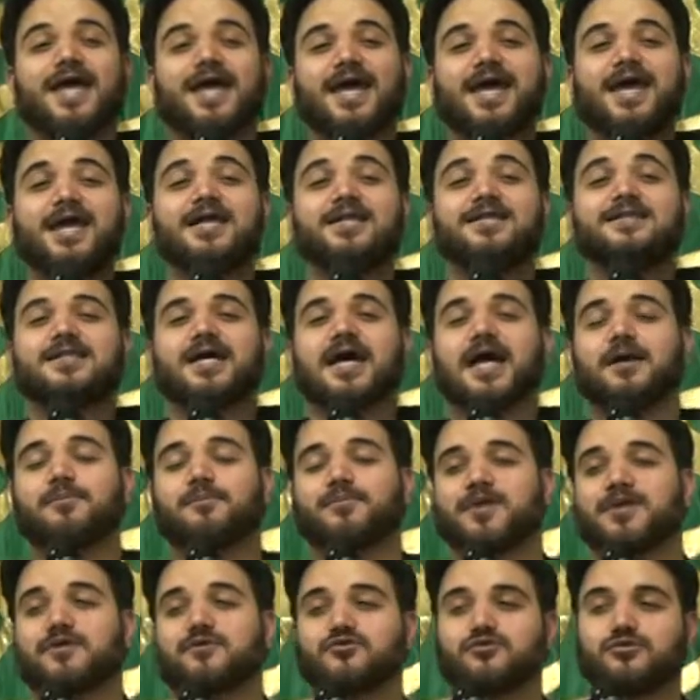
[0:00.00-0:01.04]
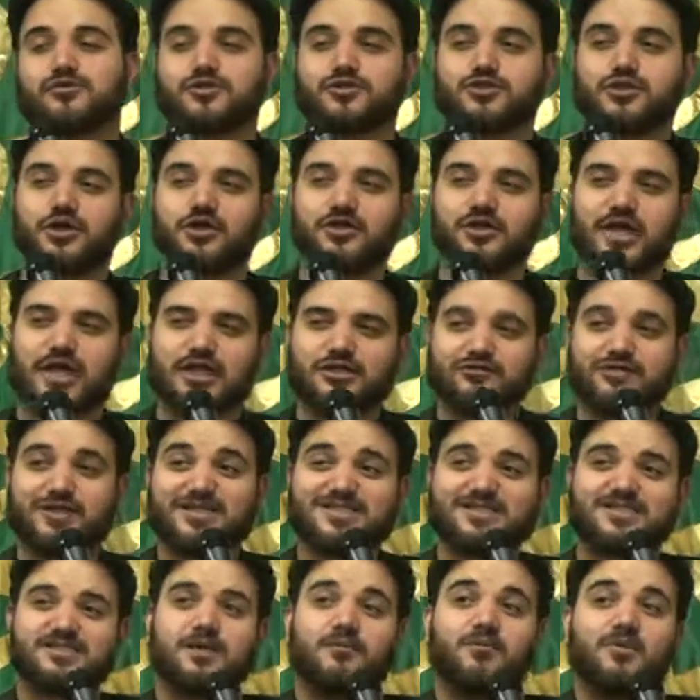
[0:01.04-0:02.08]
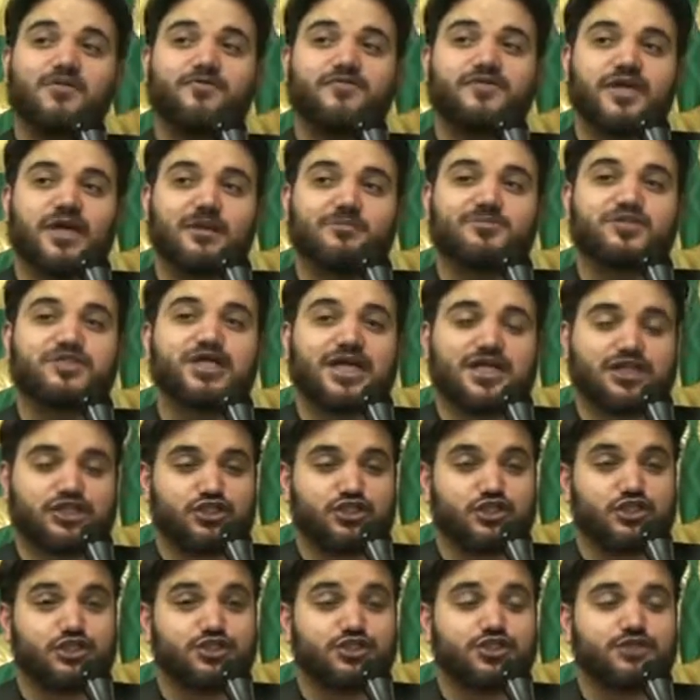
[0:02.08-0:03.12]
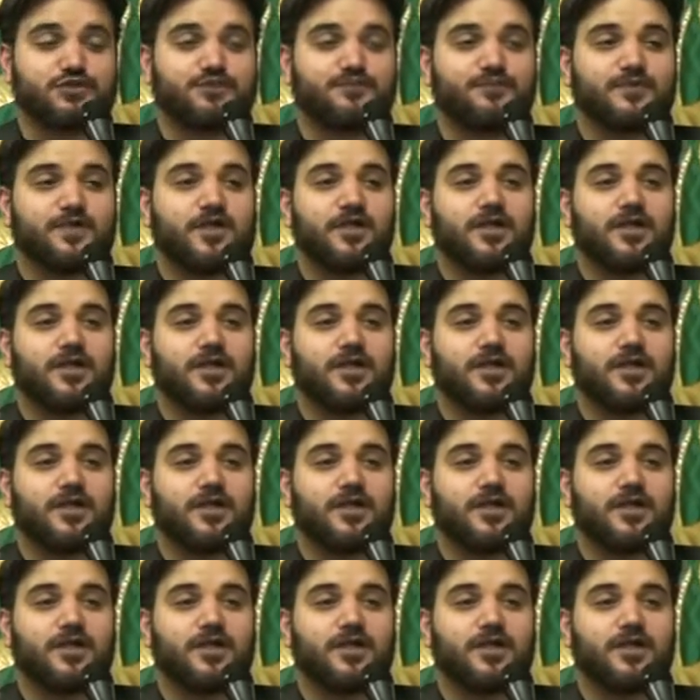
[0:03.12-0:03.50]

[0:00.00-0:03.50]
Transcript: And I plan to, inshallah, address some of the objections